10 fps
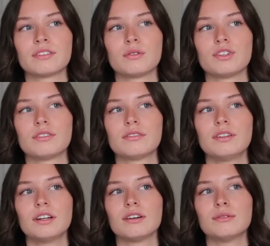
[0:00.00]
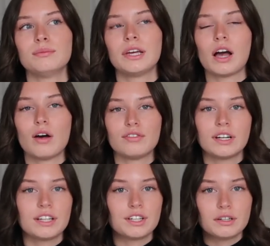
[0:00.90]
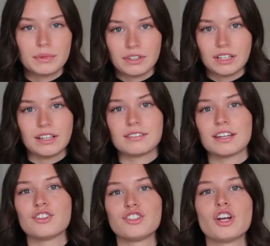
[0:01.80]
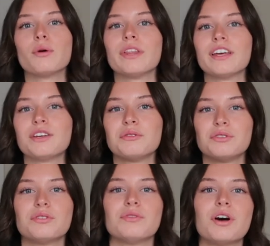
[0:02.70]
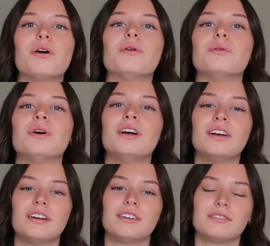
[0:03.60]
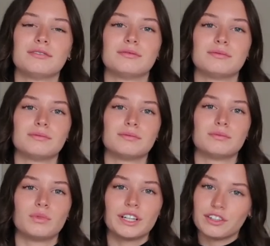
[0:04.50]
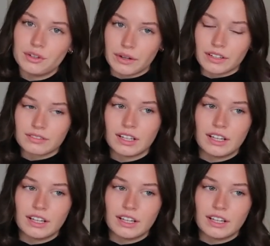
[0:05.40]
So just, you know, be confident in your abilities and show that you do know what you're doing.